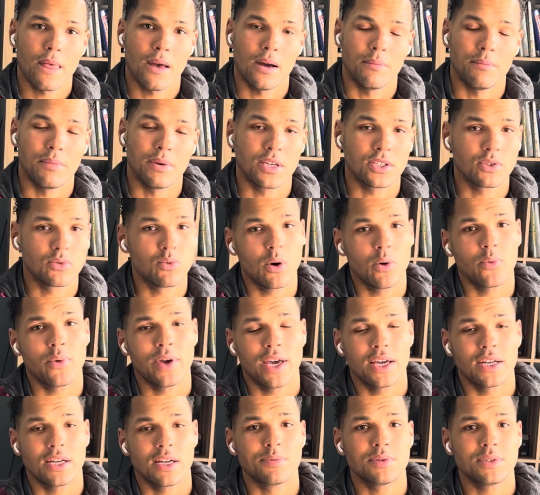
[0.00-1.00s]
Because what we
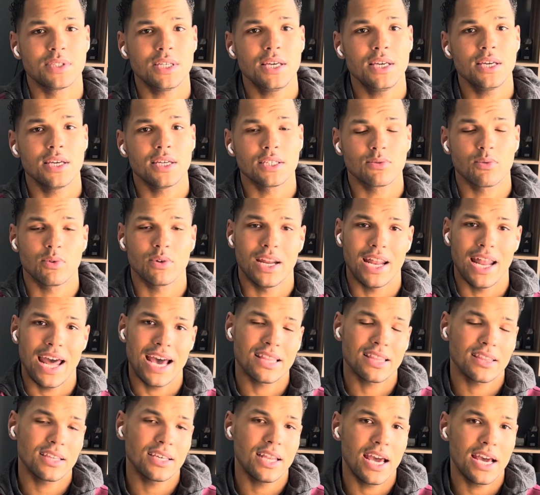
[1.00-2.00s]
end up seeing is when an
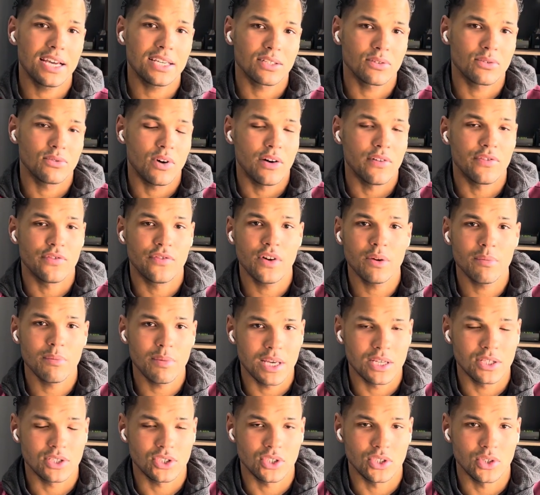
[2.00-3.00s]
athlete has a foot
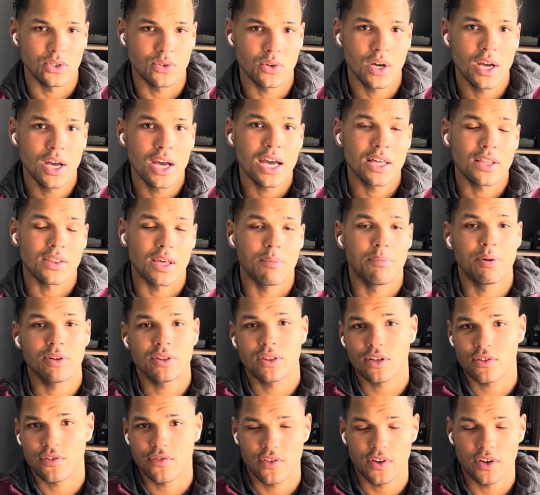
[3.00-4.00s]
issue, they put
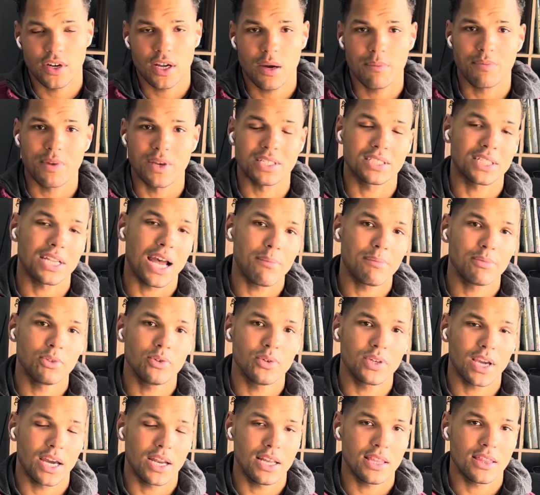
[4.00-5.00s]
their foot up, they stop
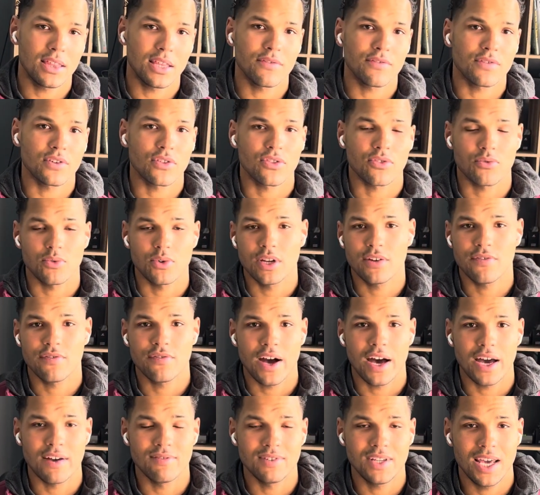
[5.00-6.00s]
doing anything for 3 to
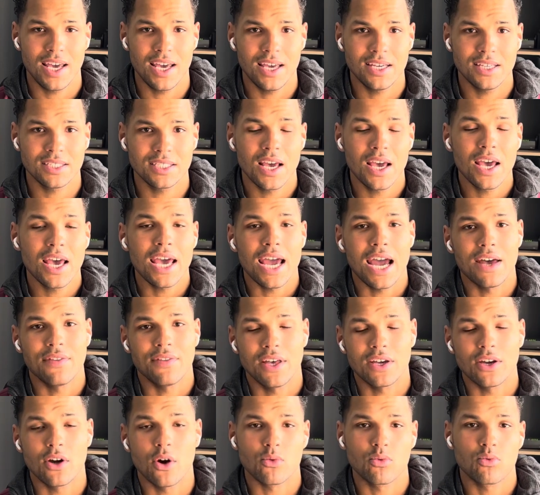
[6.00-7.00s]
5 days, and
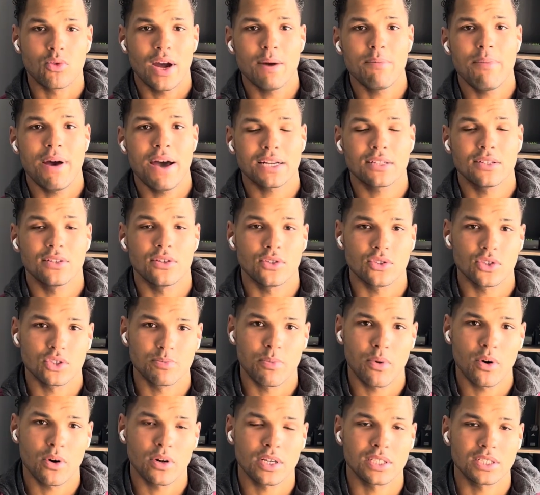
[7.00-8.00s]
they go right back to their
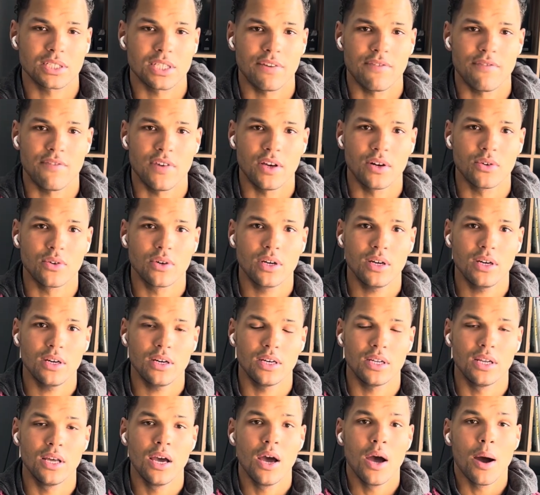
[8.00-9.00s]
sport because they feel
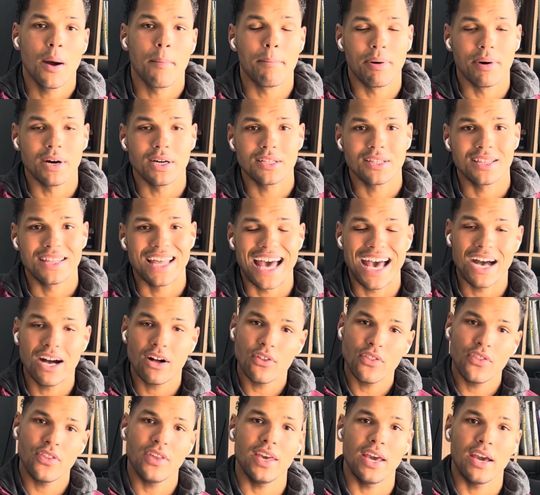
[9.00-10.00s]
good. But the
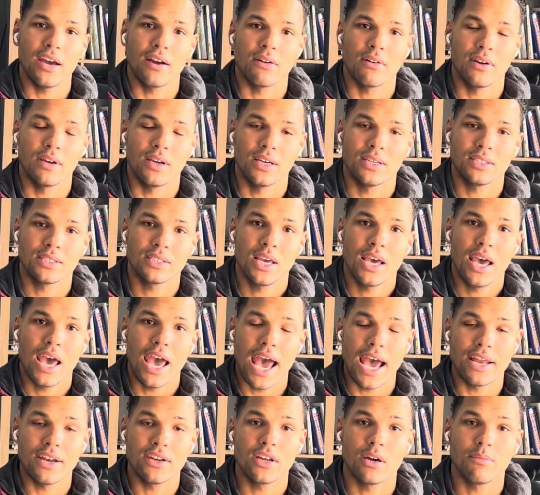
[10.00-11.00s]
healthy areas
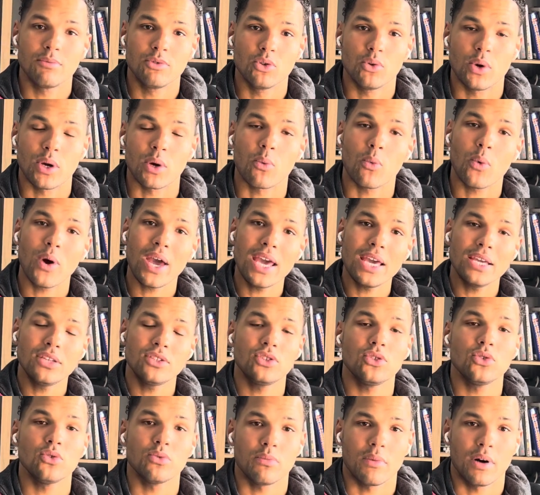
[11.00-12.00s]
end up doing way
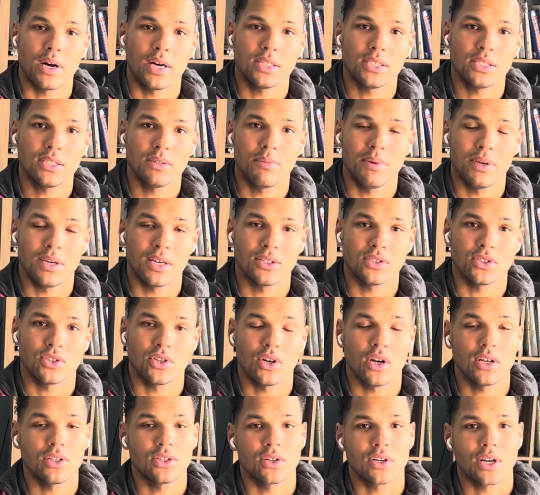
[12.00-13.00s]
too much because
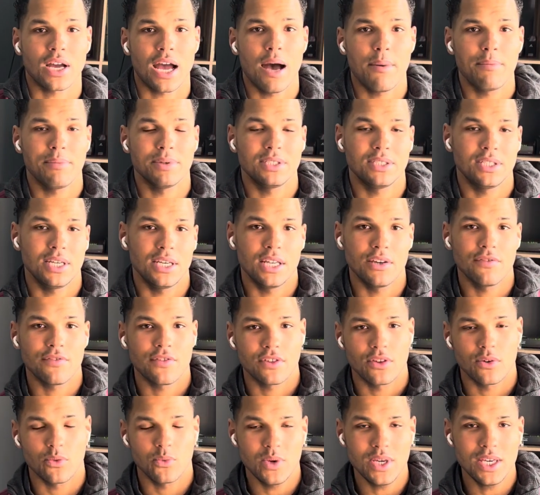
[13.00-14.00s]
they're compensating for
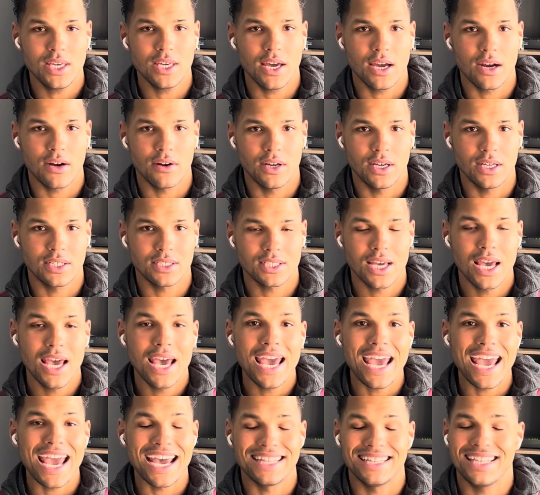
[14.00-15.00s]
the weak areas,
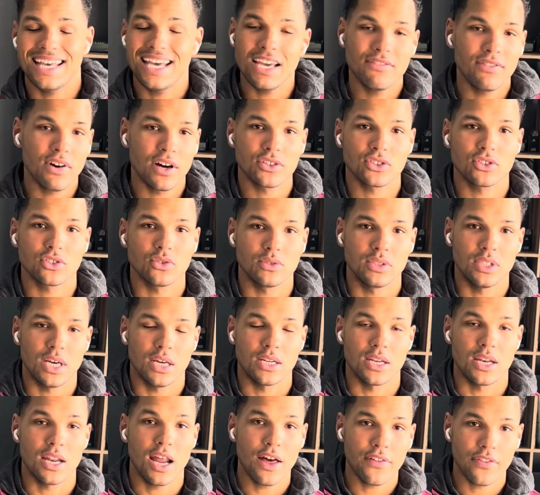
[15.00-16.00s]
and they've also
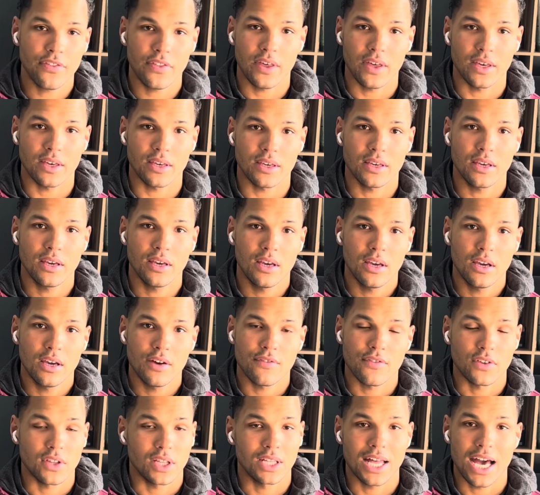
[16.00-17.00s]
done nothing
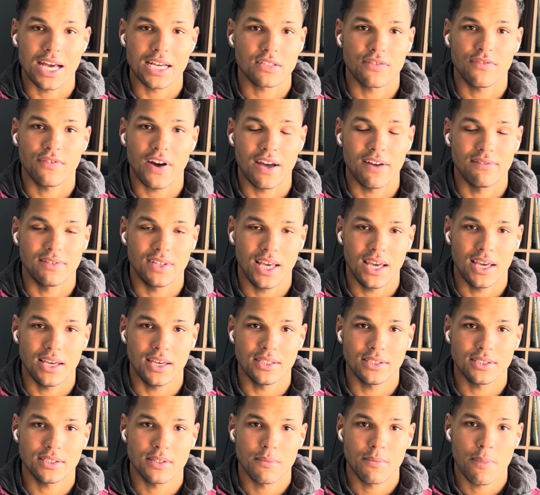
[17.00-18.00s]
for the last 5
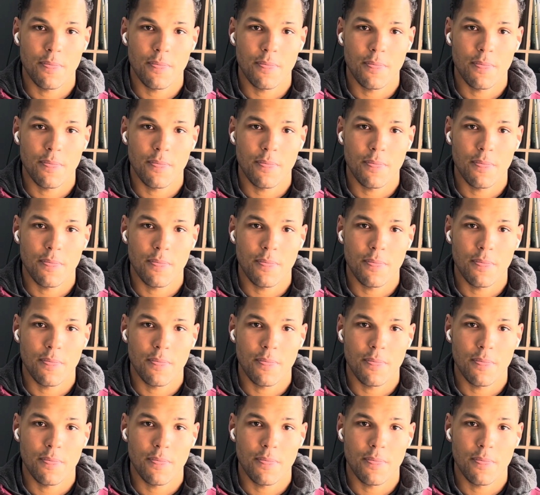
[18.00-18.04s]
days.